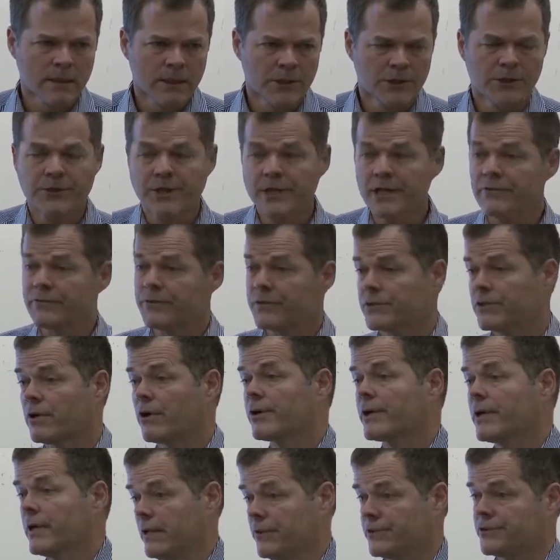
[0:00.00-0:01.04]
You can even
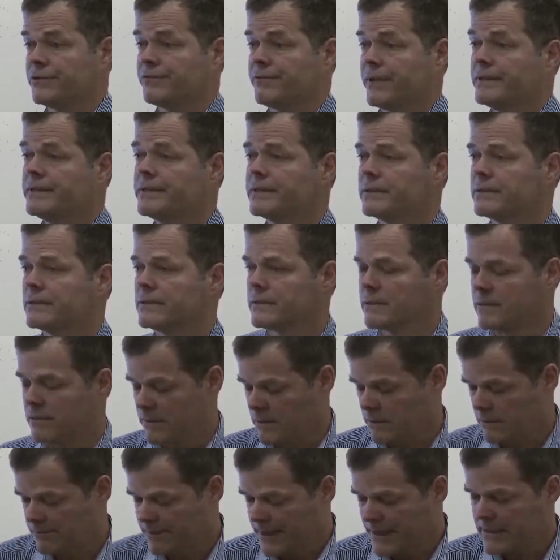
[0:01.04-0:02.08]
target interventions.
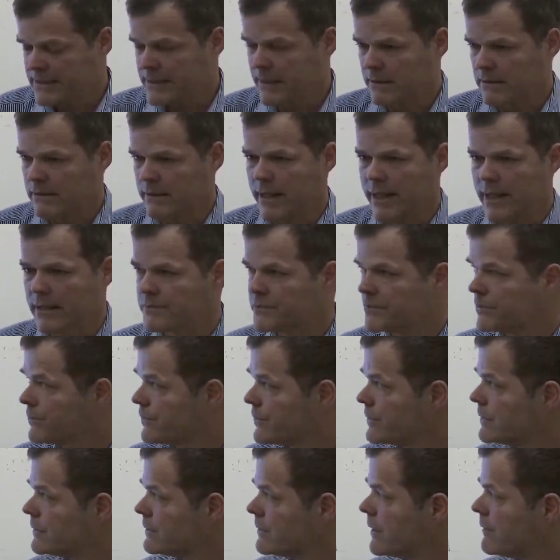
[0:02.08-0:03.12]
The Peace Tech Labs
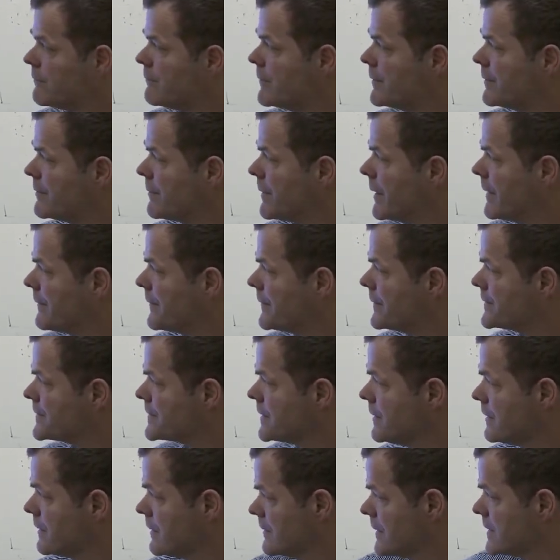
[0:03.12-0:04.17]
wrote about this.
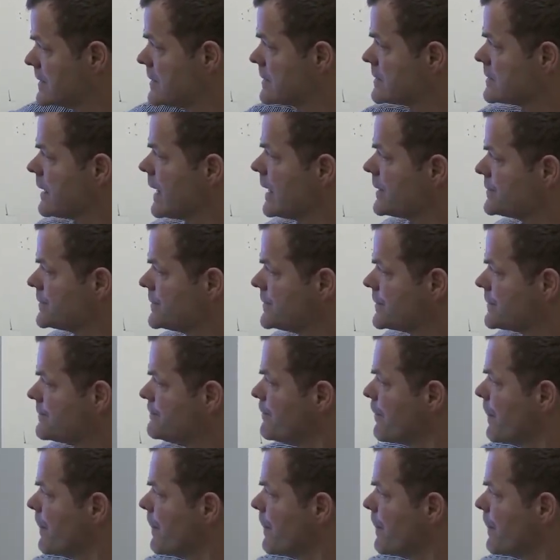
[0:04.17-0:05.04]
This is last year.